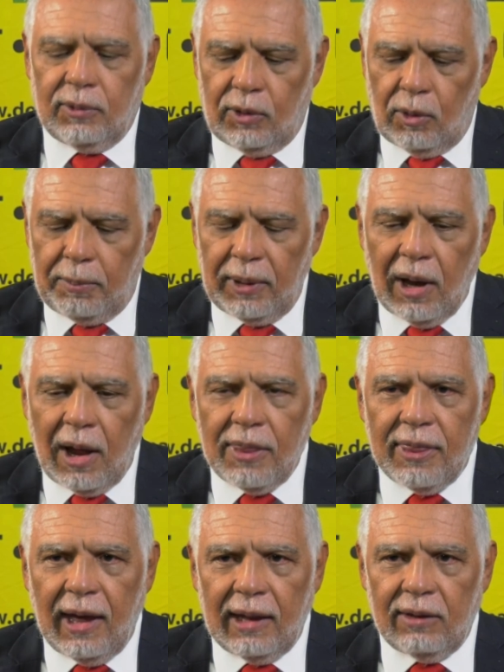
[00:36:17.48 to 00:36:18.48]
So
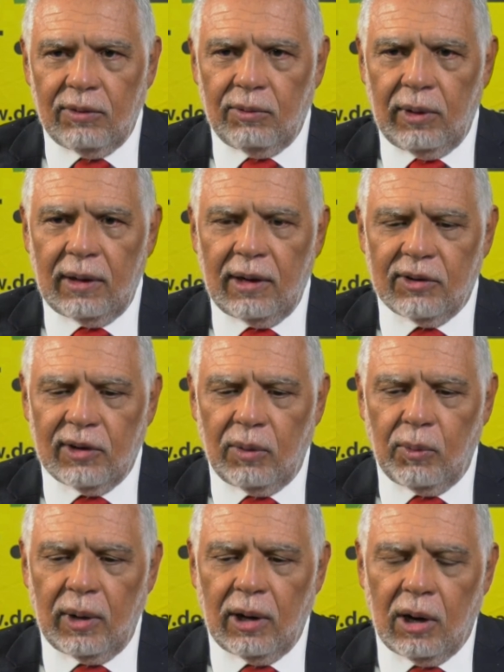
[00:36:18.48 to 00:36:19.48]
beyond that
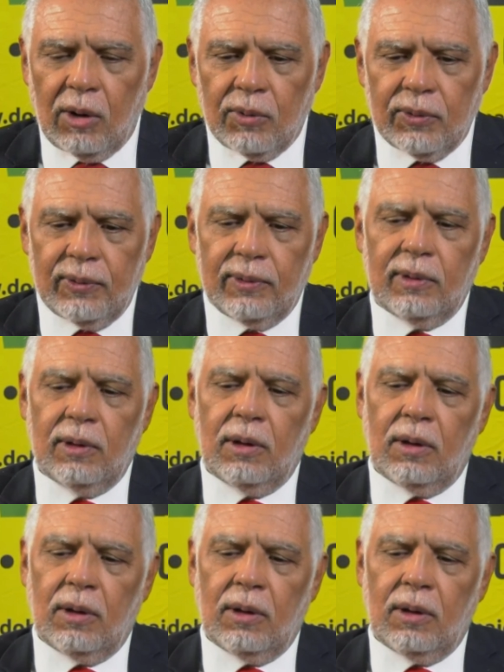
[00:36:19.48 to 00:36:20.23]
initial warehouse,